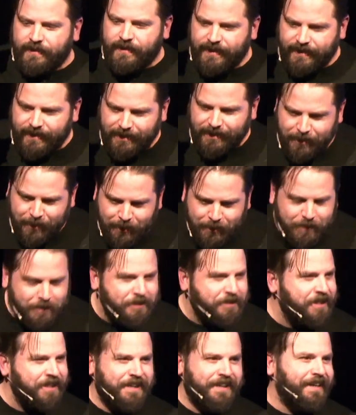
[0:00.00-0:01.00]
the
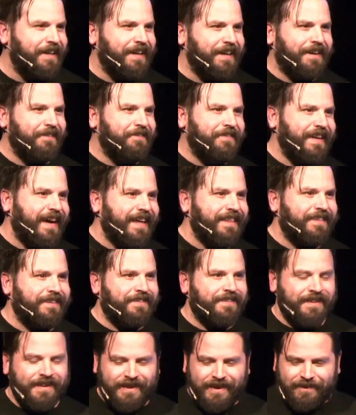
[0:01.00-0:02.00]
illusion of
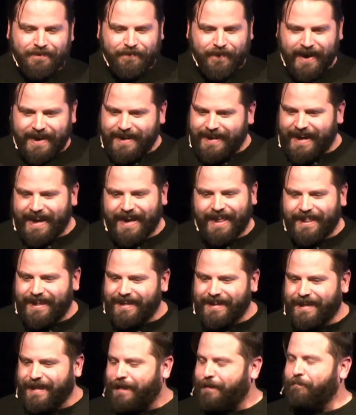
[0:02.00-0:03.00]
death's
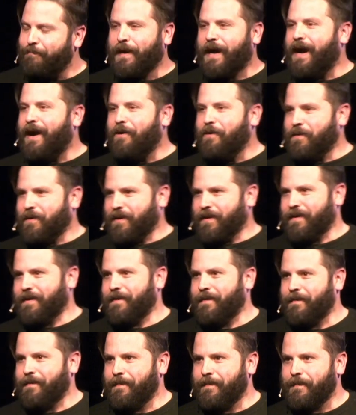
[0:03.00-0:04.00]
finality and
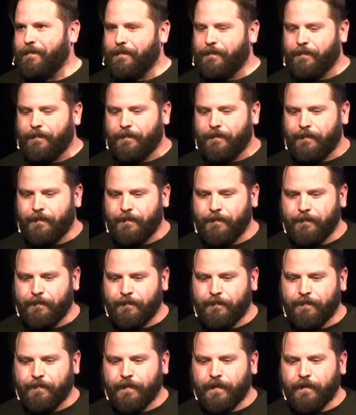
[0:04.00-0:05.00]
power.
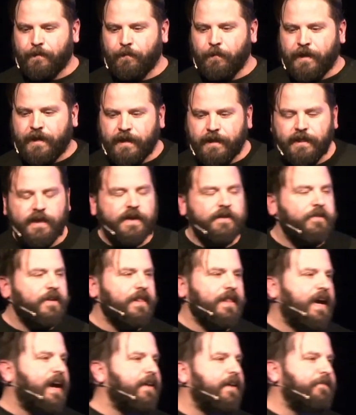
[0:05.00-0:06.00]
We can live a
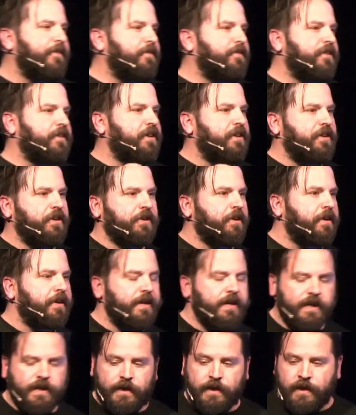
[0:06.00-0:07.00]
life of
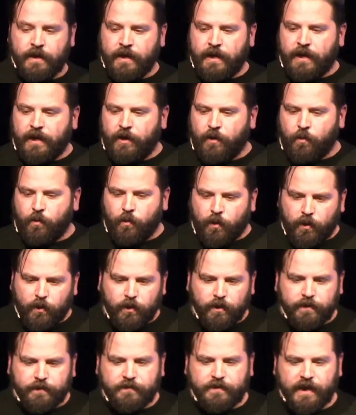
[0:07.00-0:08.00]
security in a
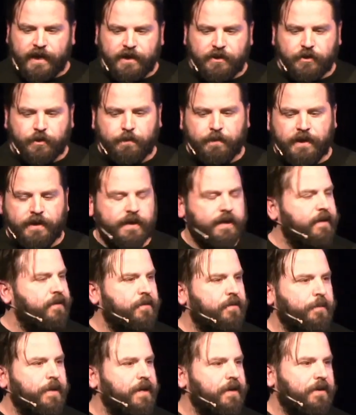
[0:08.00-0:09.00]
world of danger
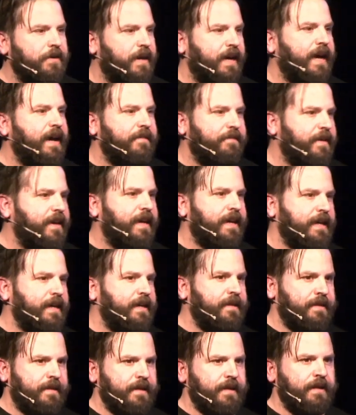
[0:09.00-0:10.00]
because we don't have
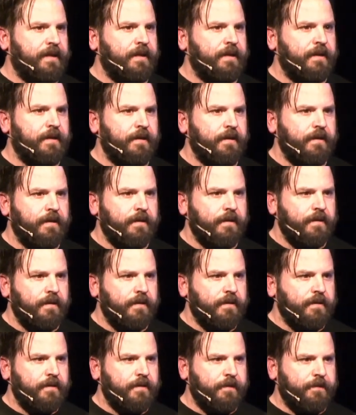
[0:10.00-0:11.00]
anything
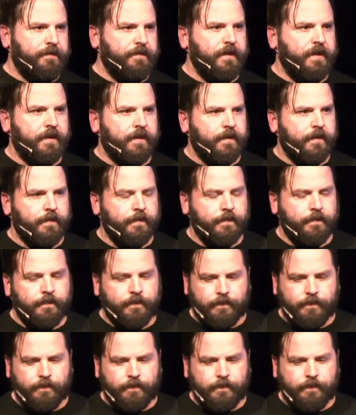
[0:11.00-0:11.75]
to fear.